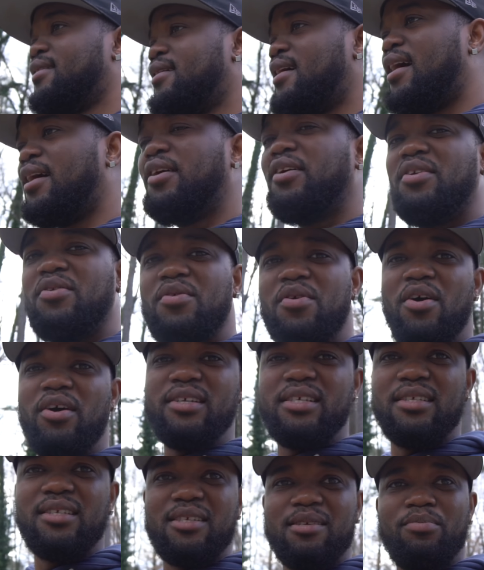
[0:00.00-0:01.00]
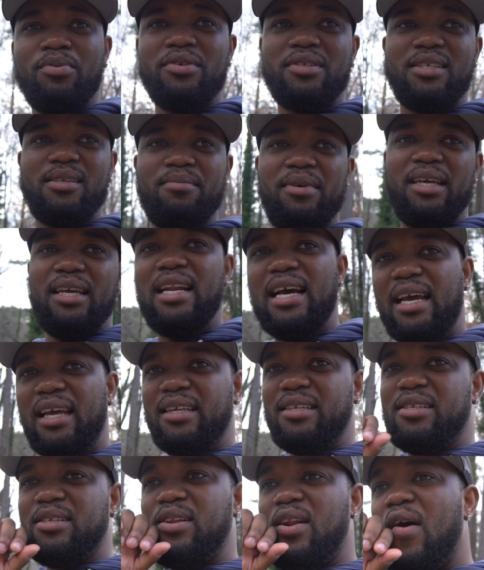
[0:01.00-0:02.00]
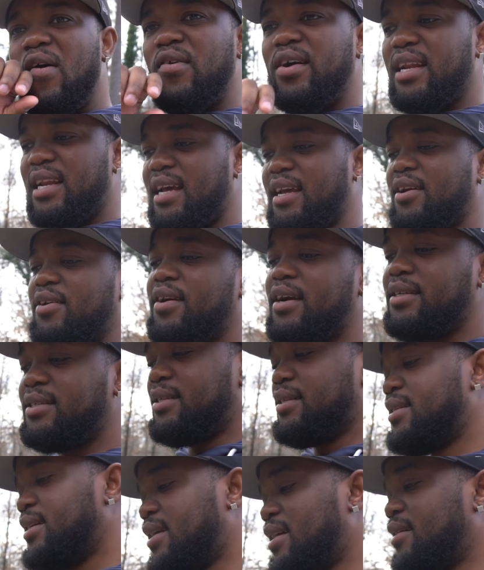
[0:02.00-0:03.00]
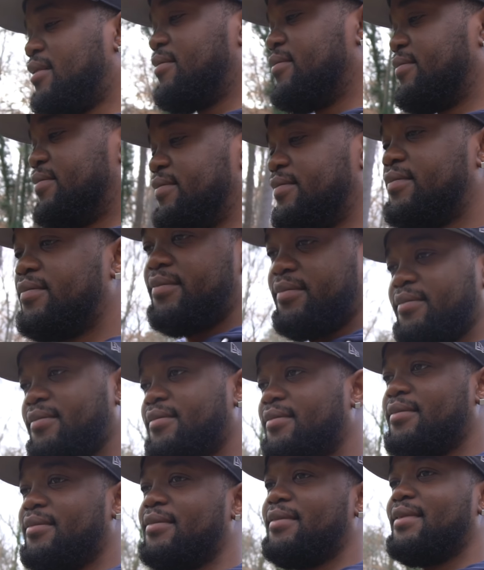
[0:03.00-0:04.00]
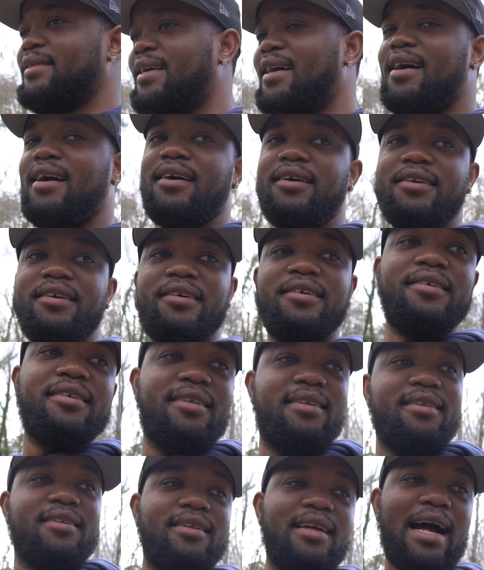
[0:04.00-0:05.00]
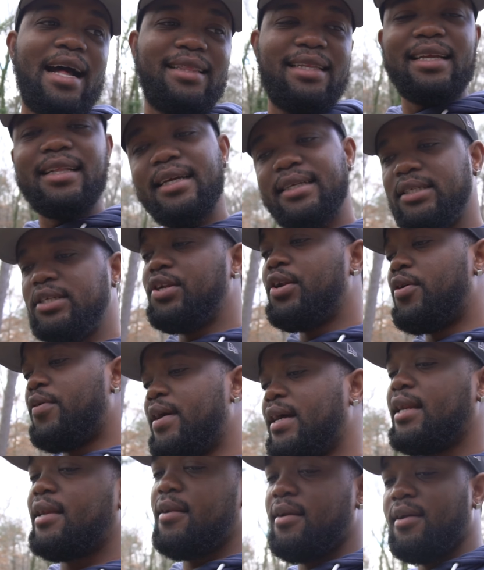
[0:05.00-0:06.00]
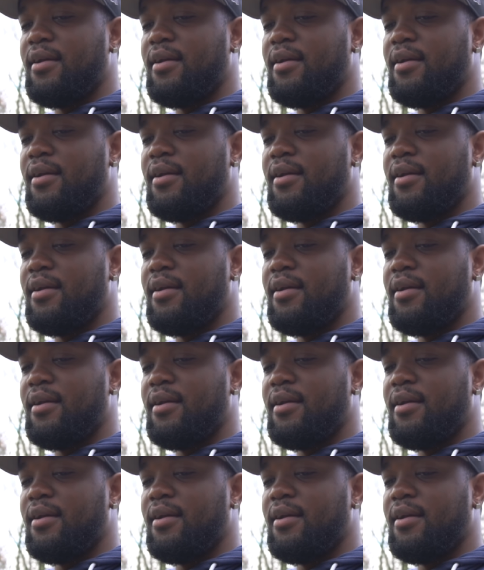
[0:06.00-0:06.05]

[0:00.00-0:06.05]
I heard New York is supposed to be like snowing like crazy today. I don't know. I think that's, you know what?